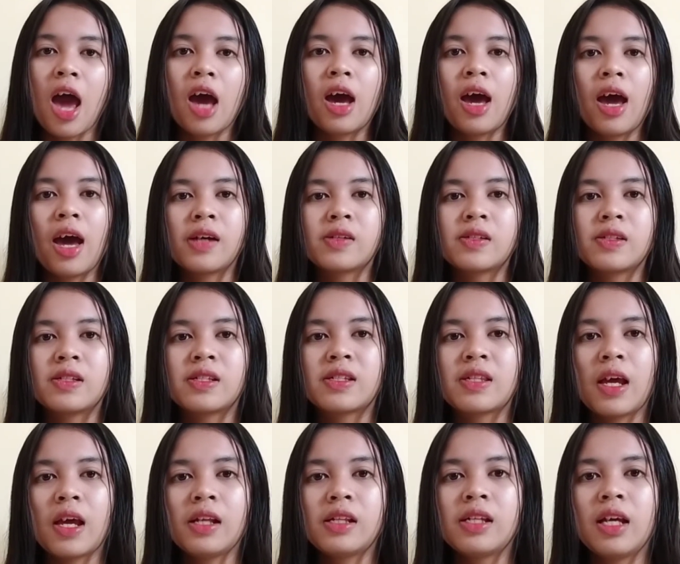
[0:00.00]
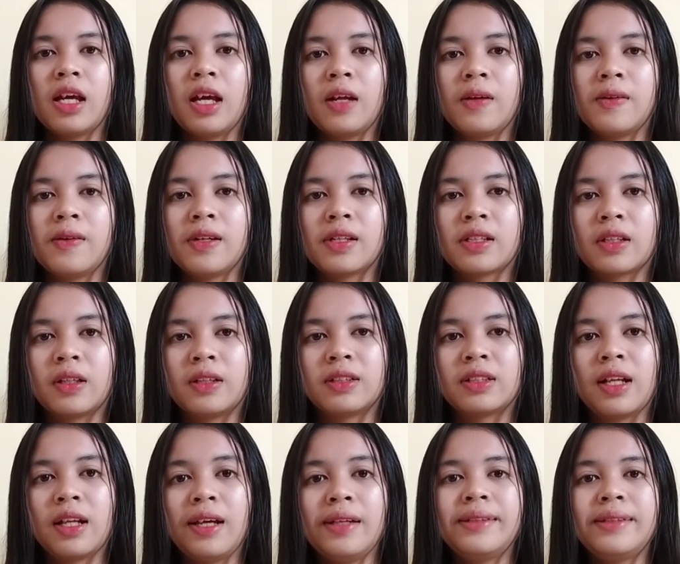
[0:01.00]
as stated in the
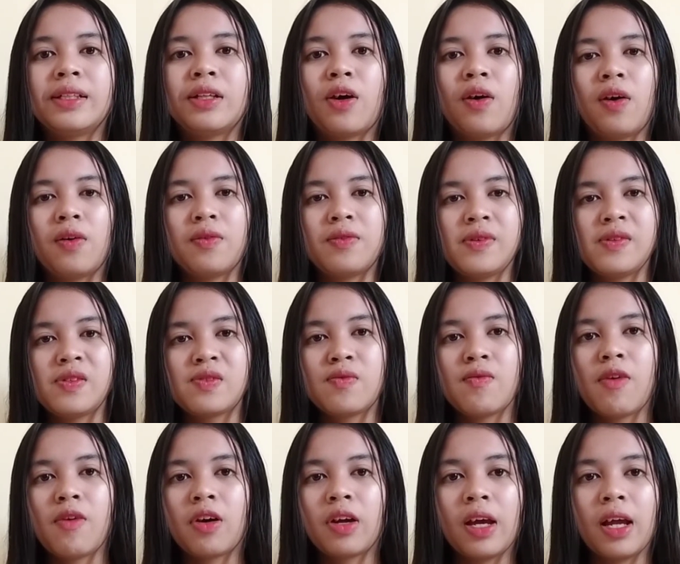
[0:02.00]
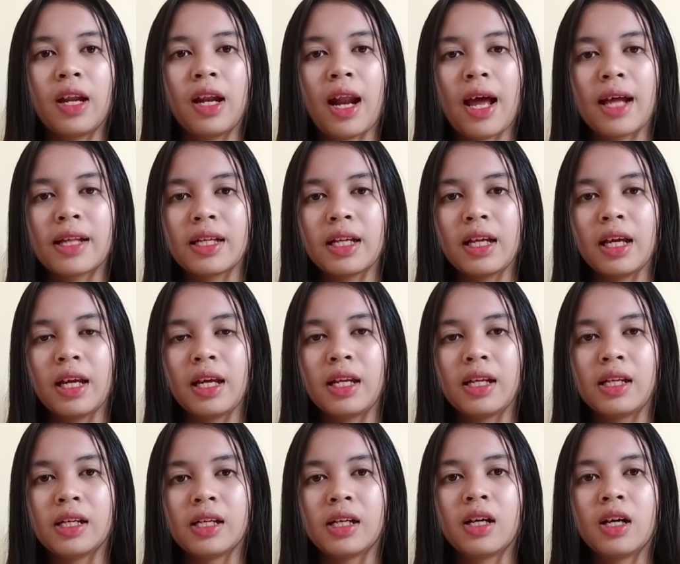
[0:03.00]
translation of his work in Latin in
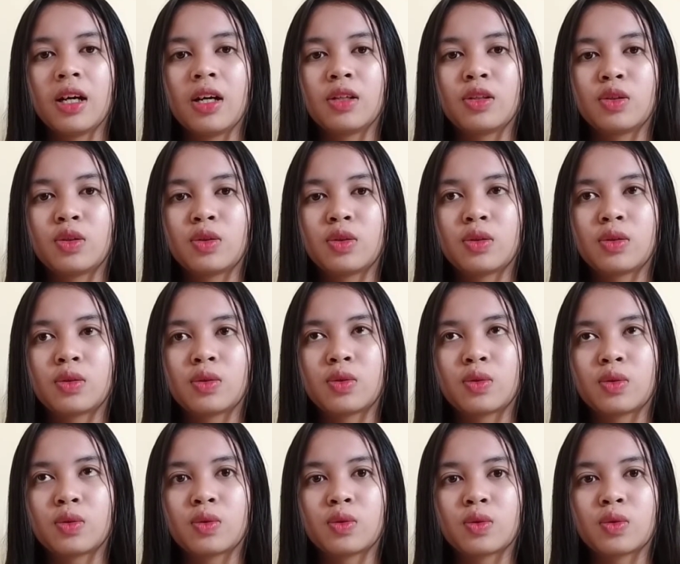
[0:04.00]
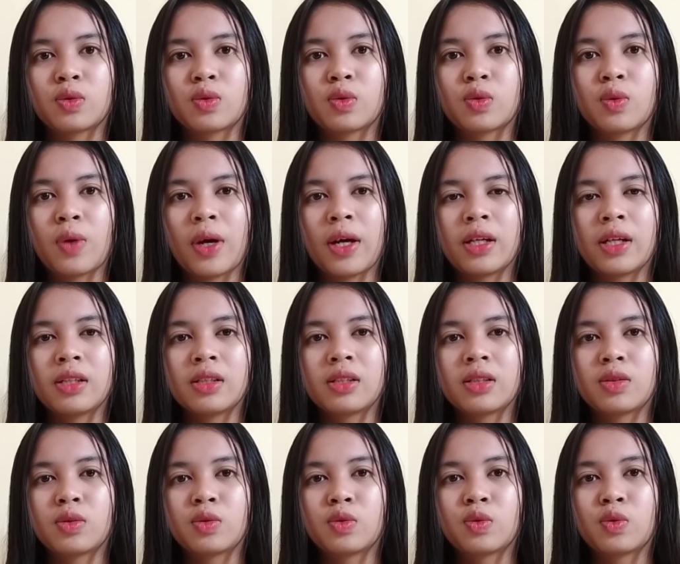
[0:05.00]
the
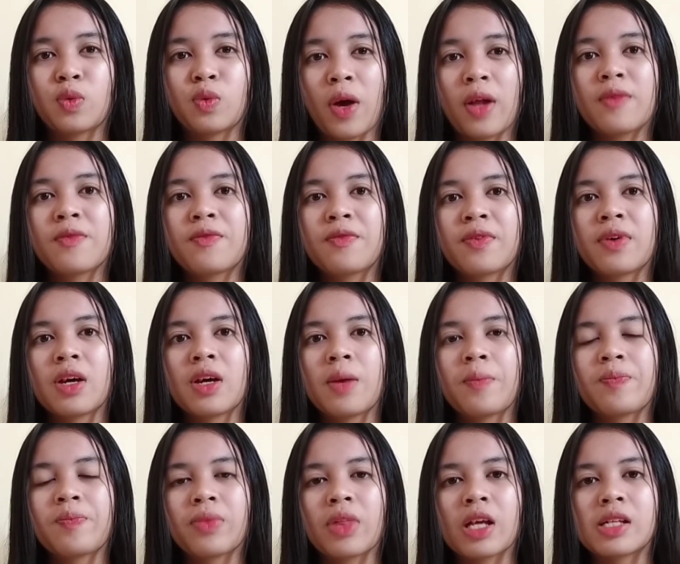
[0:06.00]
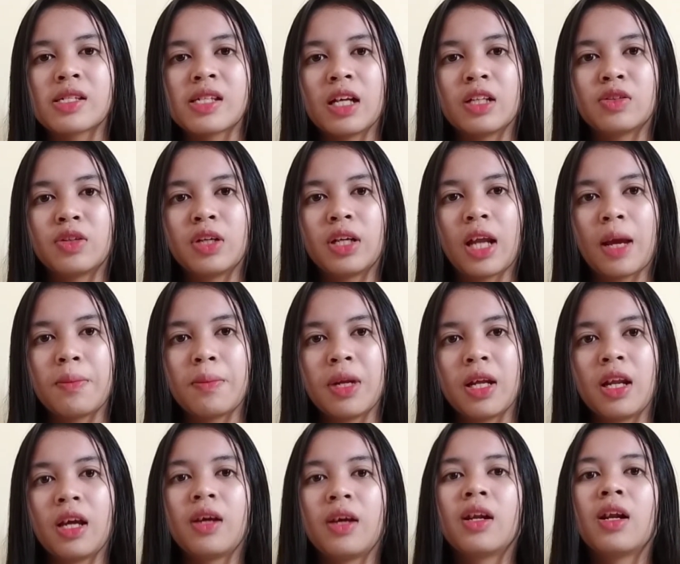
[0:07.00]
12th century, namely